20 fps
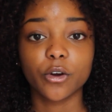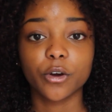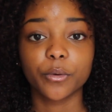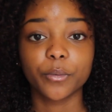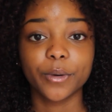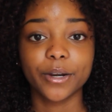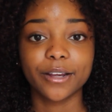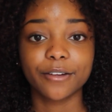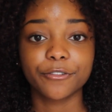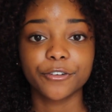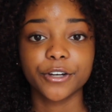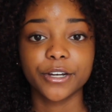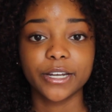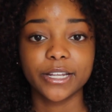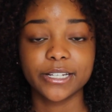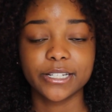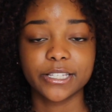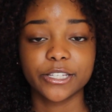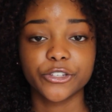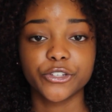or whatever it
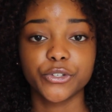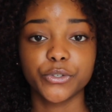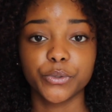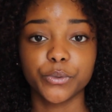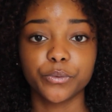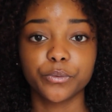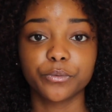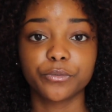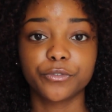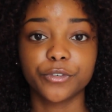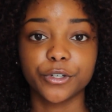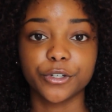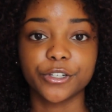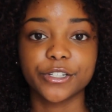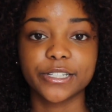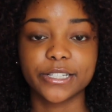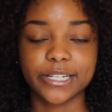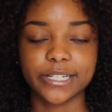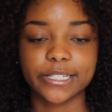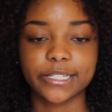is that you feel
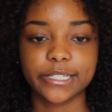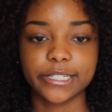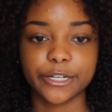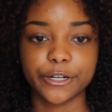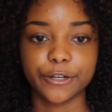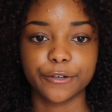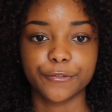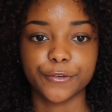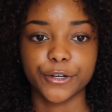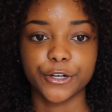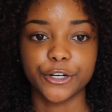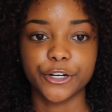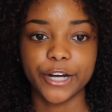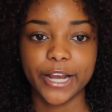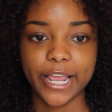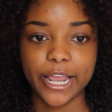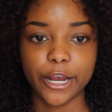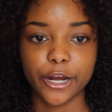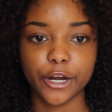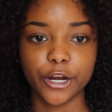is necessary for your
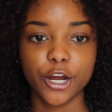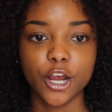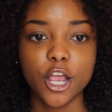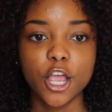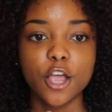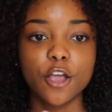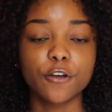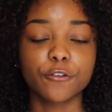hair,